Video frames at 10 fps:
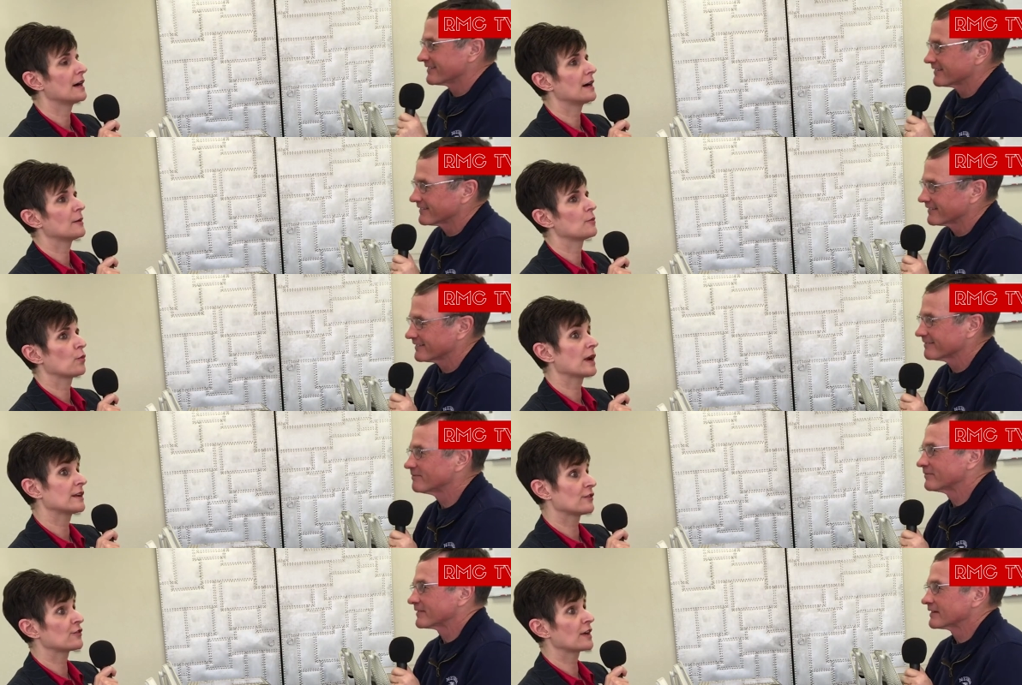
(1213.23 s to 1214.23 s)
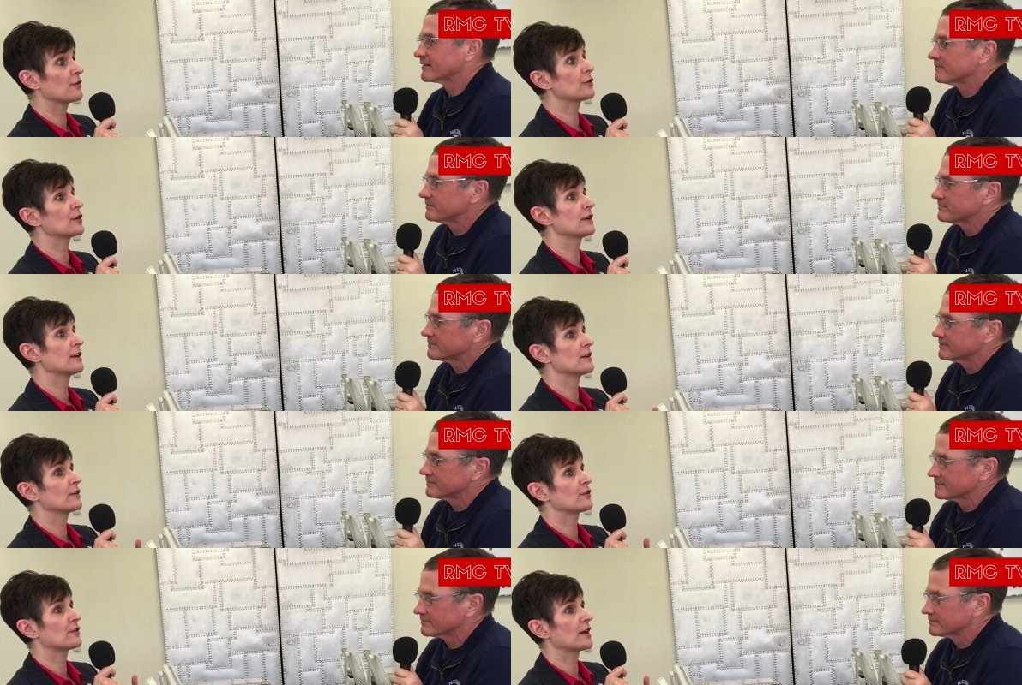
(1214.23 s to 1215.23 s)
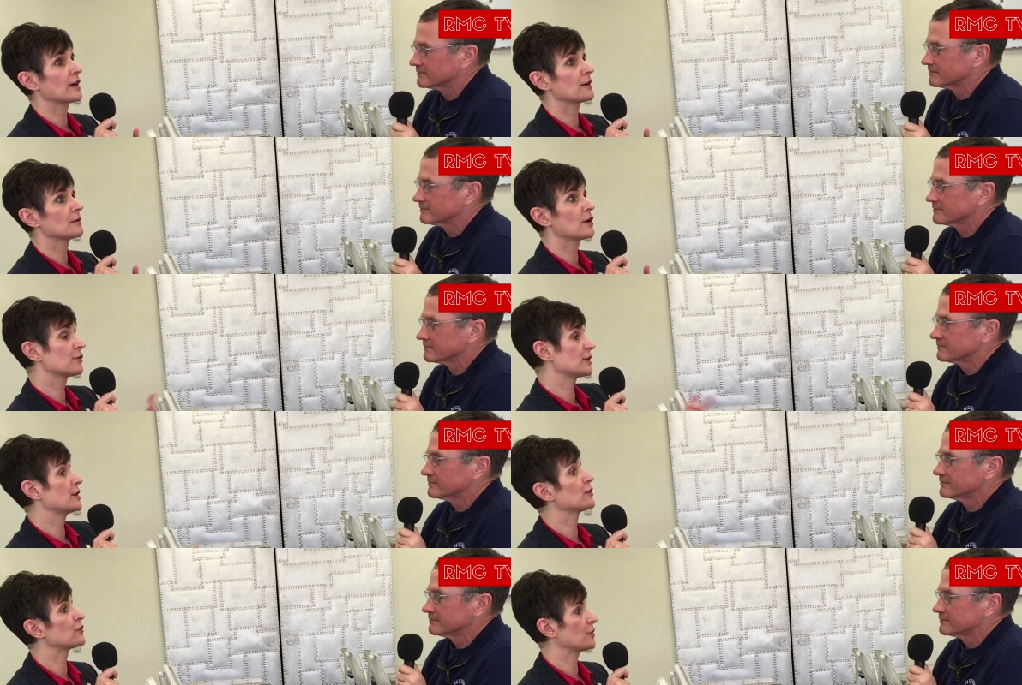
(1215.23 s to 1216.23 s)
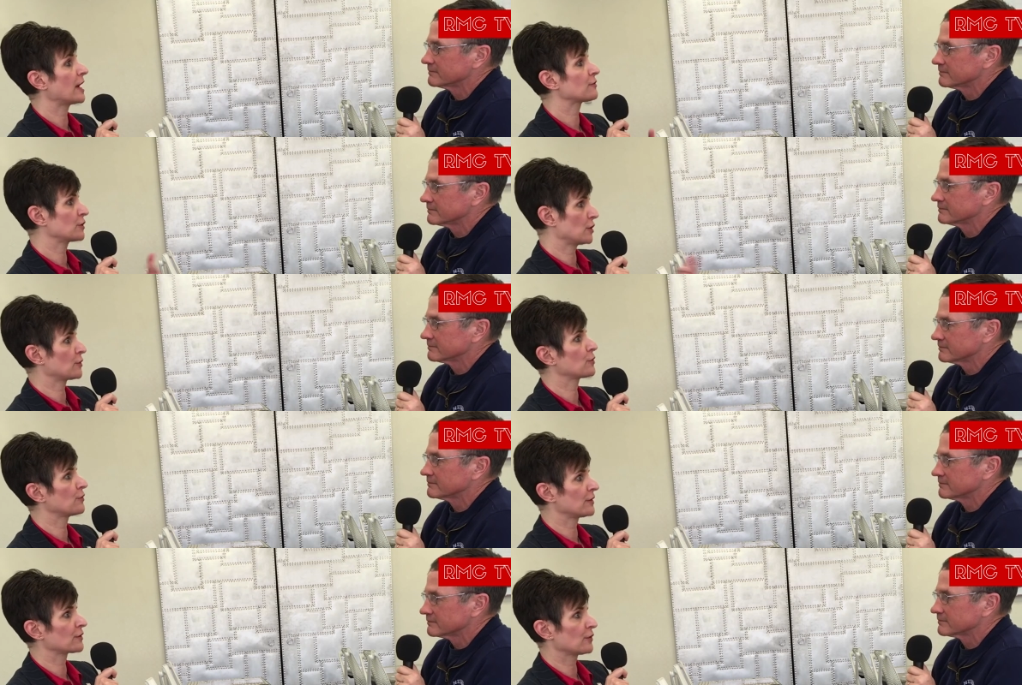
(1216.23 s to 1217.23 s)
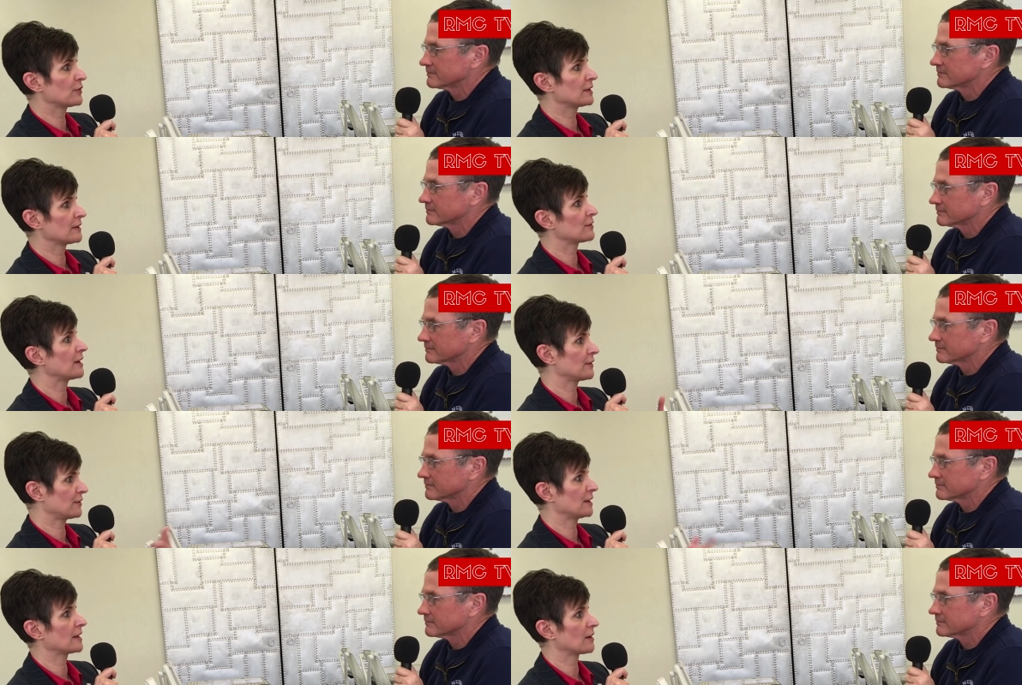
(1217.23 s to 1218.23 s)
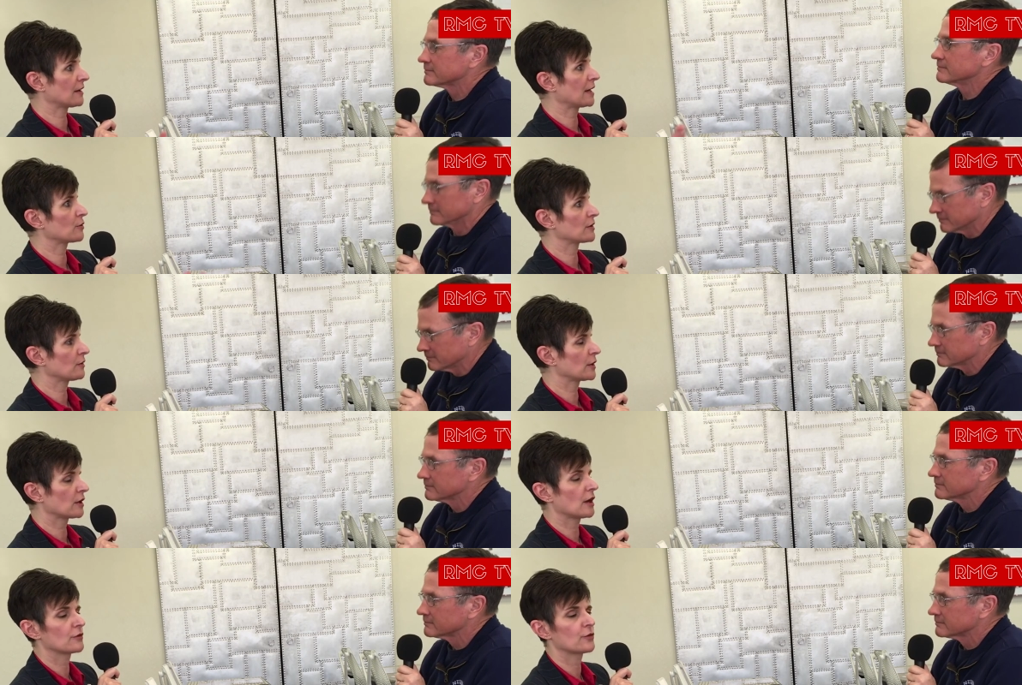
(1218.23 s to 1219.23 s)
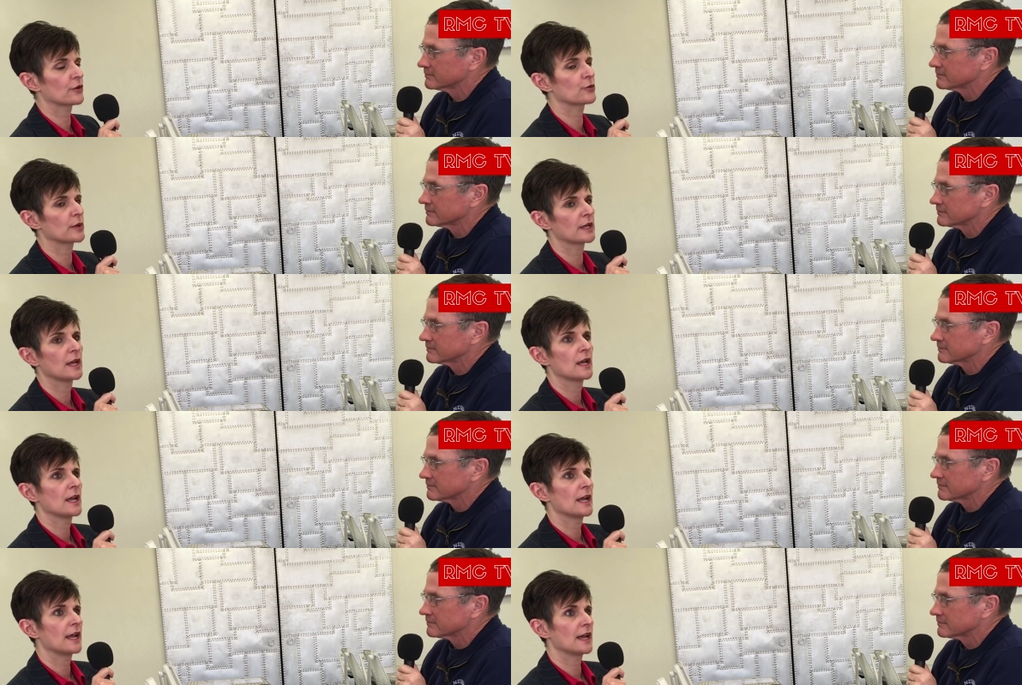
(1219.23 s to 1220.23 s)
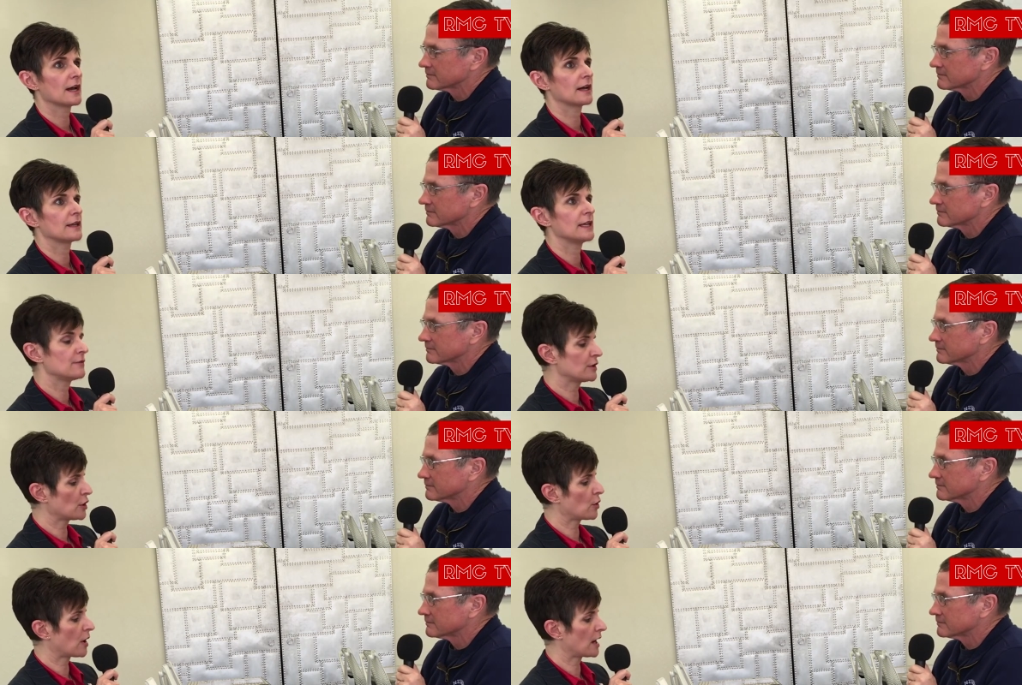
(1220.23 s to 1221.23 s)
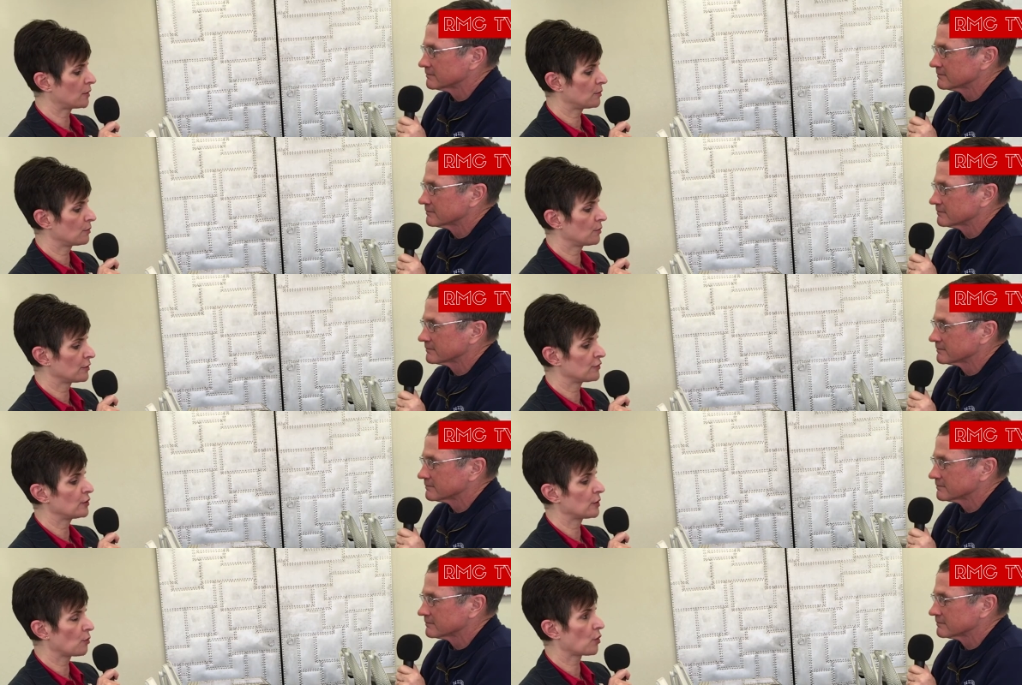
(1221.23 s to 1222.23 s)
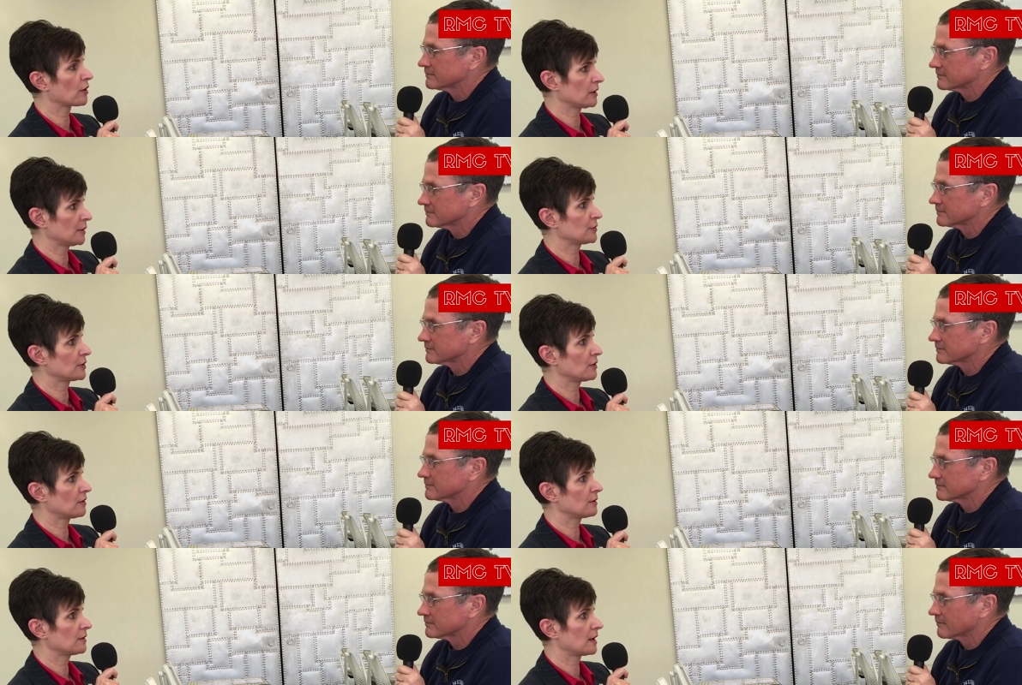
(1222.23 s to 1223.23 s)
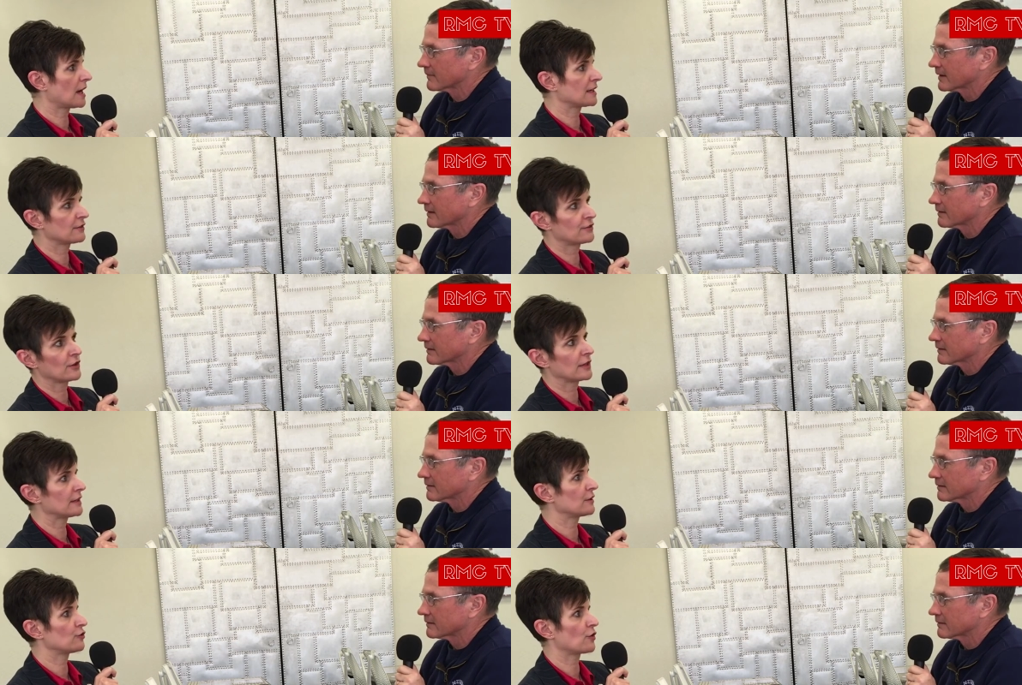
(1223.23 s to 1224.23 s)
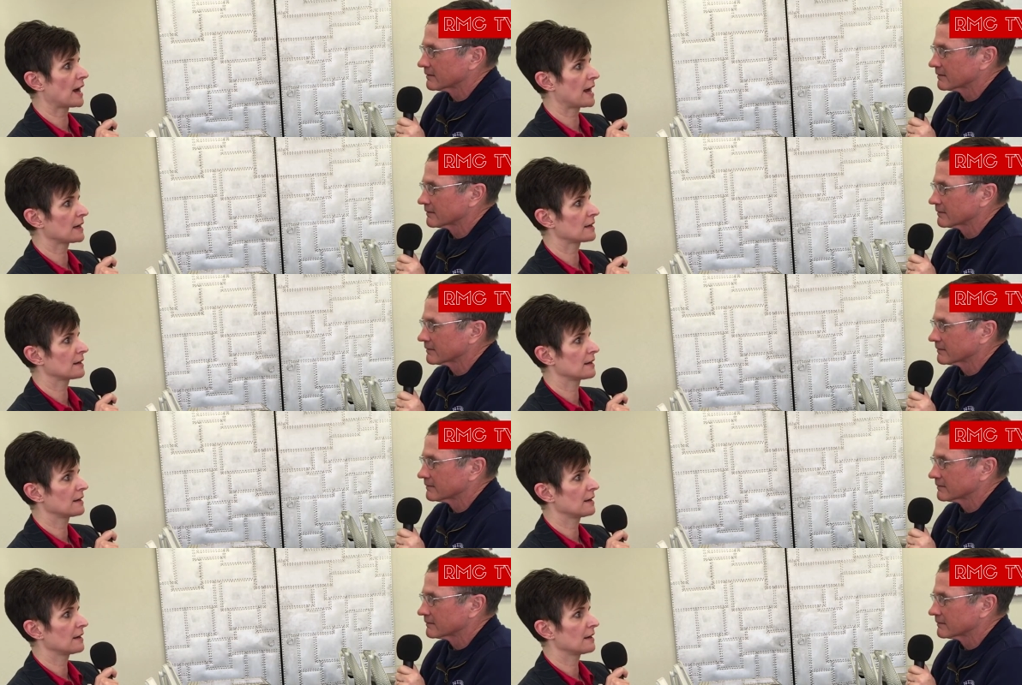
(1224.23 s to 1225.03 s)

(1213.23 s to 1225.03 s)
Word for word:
Speaker 1: Um, what I discovered is uh, over the years you'd have to go through physical fitness testing and all that mm-hmm. with, with law enforcement. And even though I was doing more elliptical, I could still hit the track,